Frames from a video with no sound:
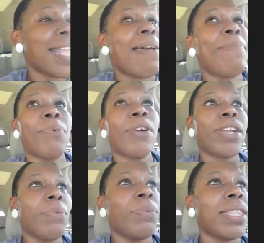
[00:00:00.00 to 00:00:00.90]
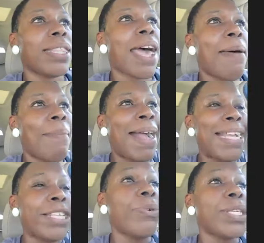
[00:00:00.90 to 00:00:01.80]
And I've been working with my
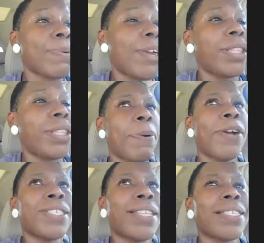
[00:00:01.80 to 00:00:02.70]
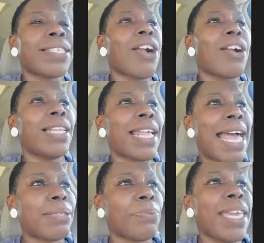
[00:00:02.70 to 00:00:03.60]
newest the person that started
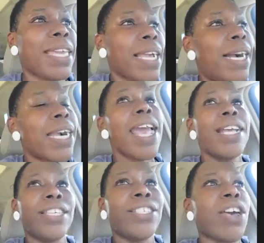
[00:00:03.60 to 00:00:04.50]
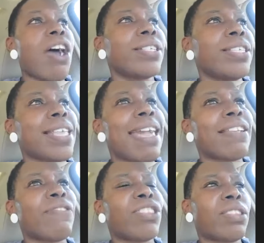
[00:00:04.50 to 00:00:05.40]
last week, and she's
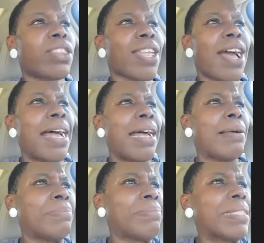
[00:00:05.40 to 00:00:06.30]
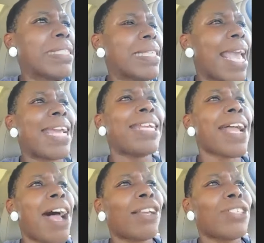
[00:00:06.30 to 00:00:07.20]
like $80
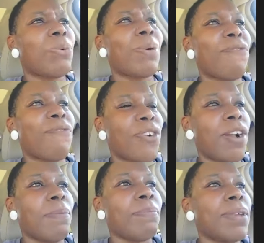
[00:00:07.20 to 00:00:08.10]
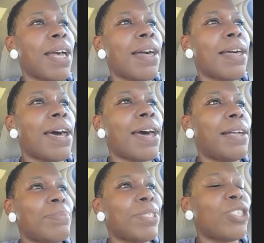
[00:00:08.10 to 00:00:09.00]
away from
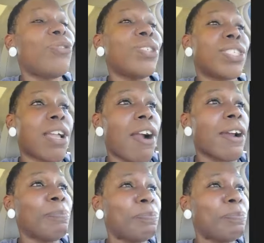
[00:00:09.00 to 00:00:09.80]
Shooting Star.